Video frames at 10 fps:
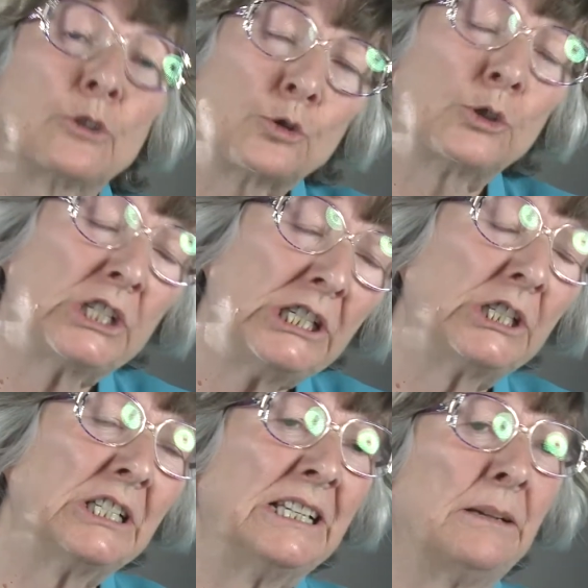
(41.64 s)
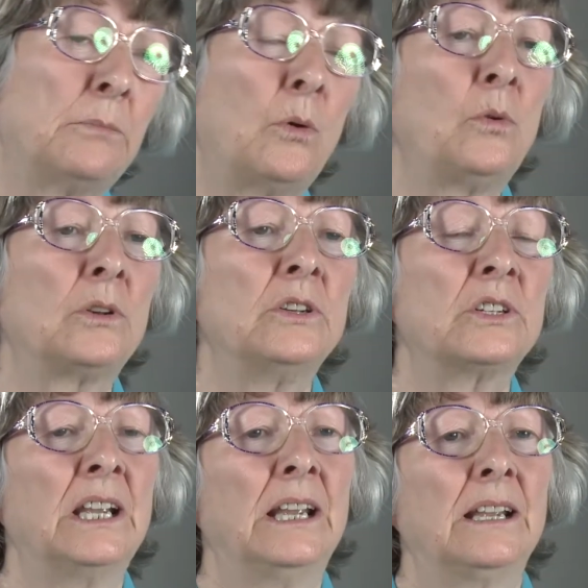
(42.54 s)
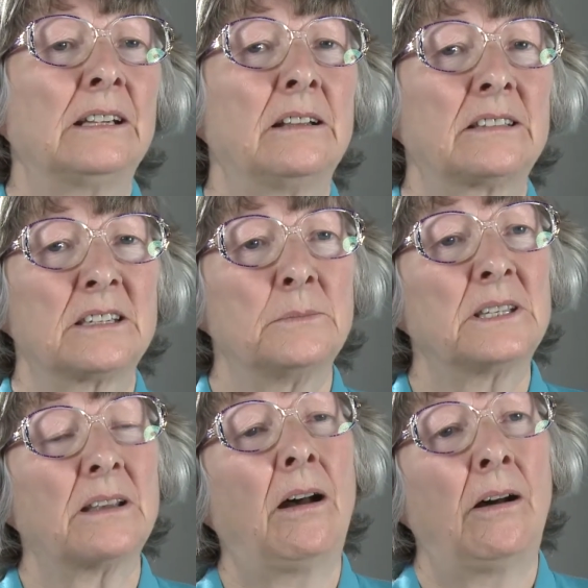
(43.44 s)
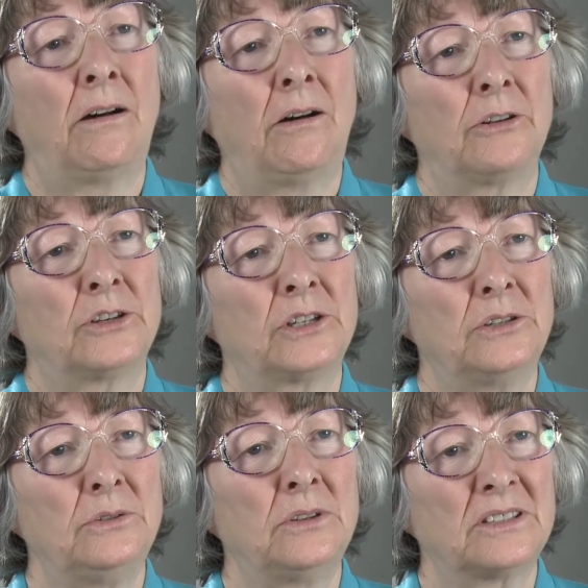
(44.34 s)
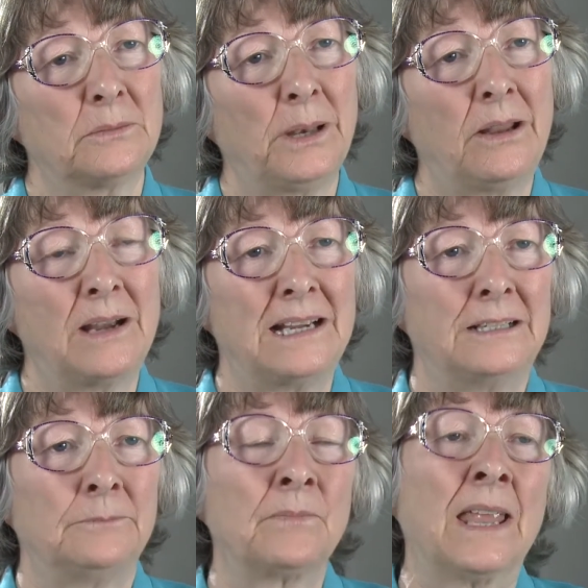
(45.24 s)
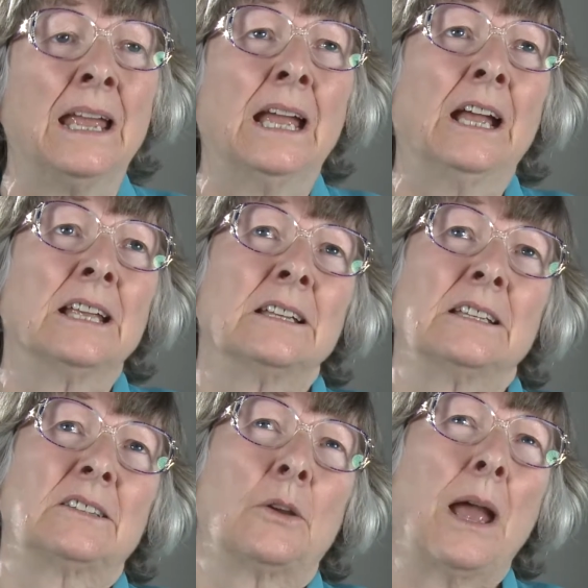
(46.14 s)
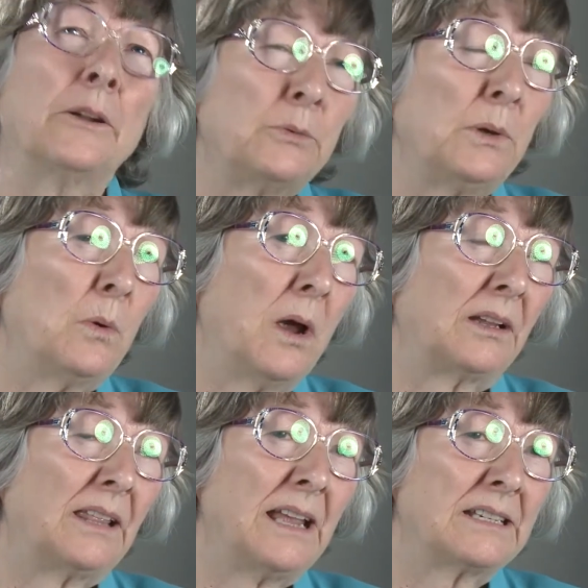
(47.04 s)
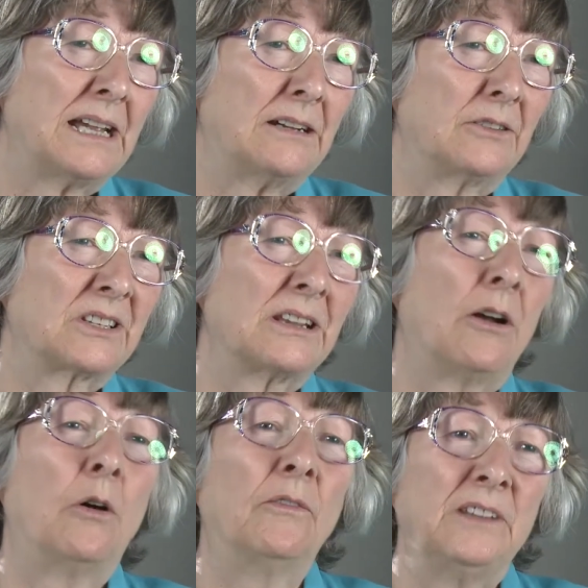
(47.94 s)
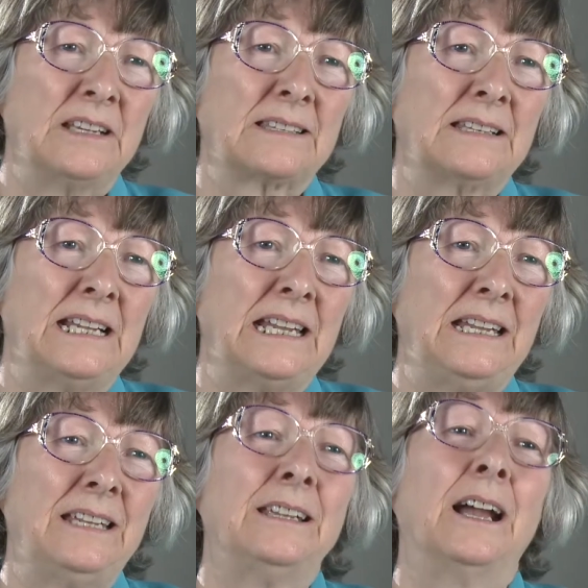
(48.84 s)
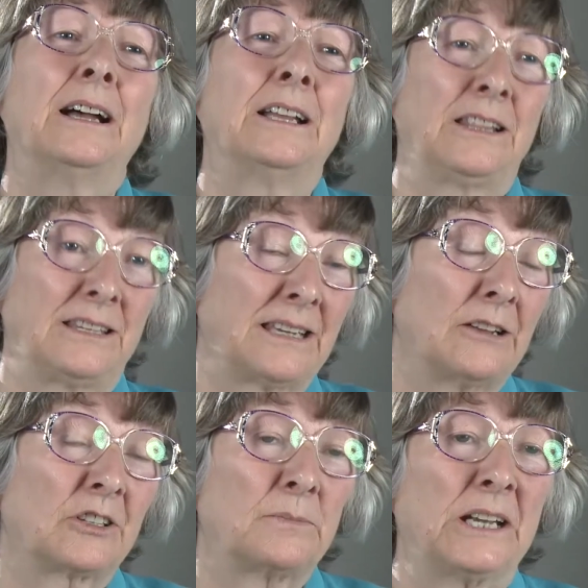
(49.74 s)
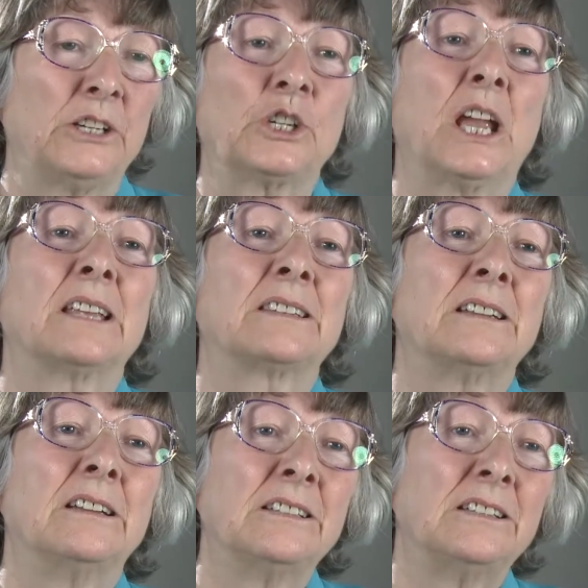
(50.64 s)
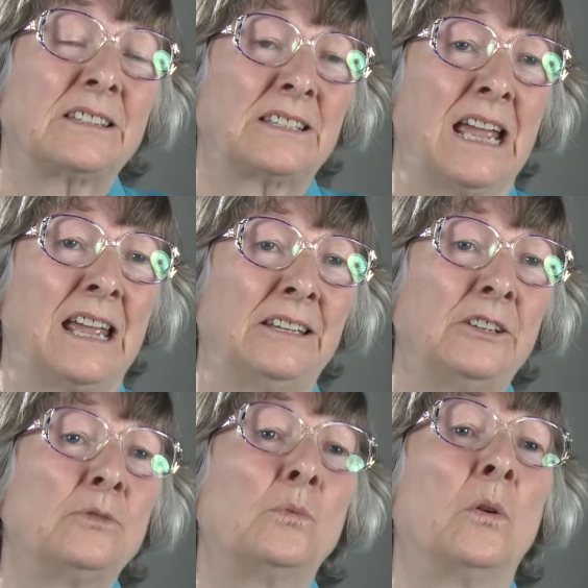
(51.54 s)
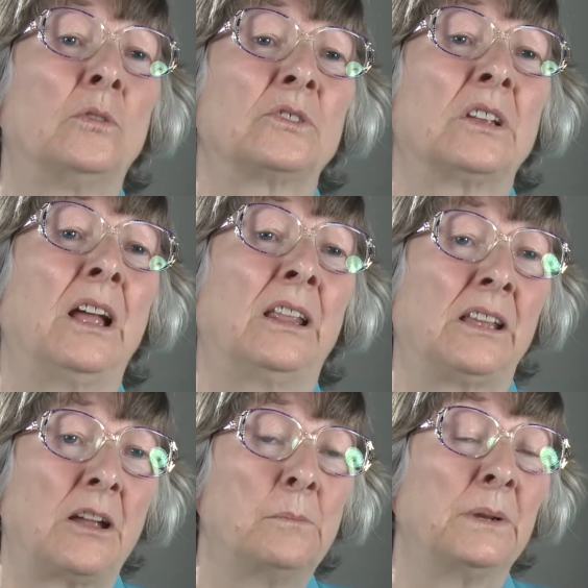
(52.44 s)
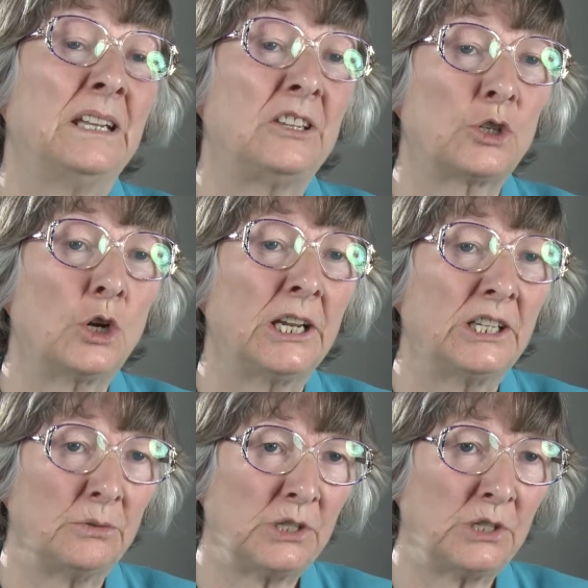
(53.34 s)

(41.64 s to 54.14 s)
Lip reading: strategically important customers are to the supplier. So how do we work that out? Obviously, the sales manager has to understand what the company is trying to